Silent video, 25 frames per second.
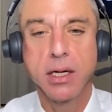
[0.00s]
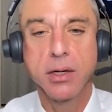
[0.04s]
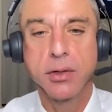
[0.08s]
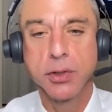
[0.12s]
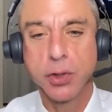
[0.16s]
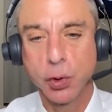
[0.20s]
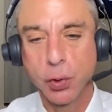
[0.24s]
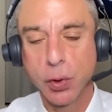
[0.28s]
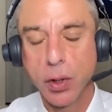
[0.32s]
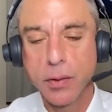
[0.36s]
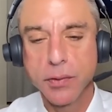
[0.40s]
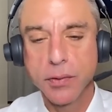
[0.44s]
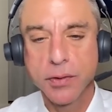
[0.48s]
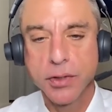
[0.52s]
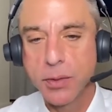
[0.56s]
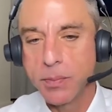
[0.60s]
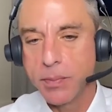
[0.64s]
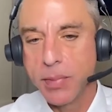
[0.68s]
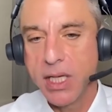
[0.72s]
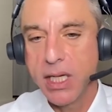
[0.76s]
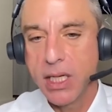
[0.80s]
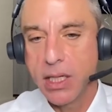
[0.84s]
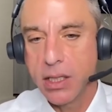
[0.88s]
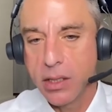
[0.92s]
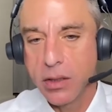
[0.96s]
drones are
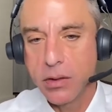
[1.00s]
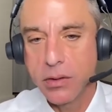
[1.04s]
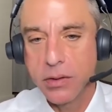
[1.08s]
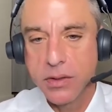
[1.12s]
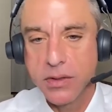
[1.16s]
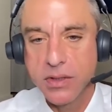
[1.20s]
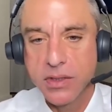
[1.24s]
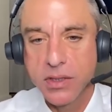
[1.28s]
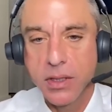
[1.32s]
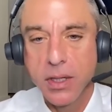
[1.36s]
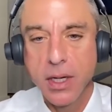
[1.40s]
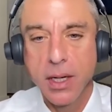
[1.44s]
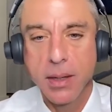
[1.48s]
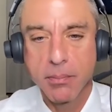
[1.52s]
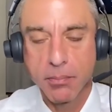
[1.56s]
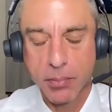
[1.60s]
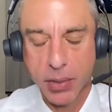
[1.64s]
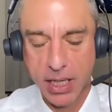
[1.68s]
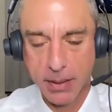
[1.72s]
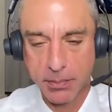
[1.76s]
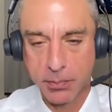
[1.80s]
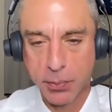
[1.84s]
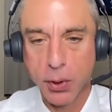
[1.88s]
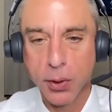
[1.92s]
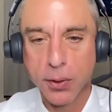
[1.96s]
being used by
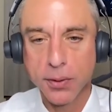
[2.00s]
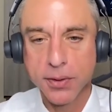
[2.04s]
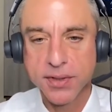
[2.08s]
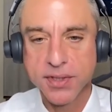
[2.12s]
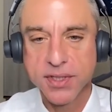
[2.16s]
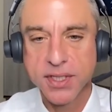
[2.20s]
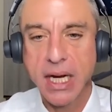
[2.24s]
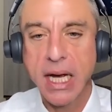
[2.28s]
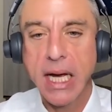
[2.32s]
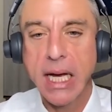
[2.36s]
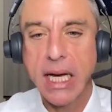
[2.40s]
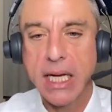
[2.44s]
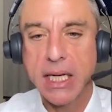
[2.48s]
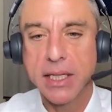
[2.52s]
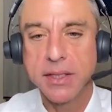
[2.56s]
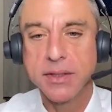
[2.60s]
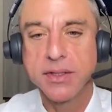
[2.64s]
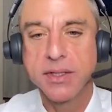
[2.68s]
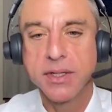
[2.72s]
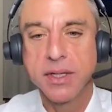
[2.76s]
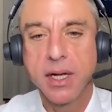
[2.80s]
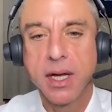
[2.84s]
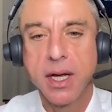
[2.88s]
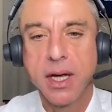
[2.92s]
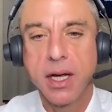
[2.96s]
both sides.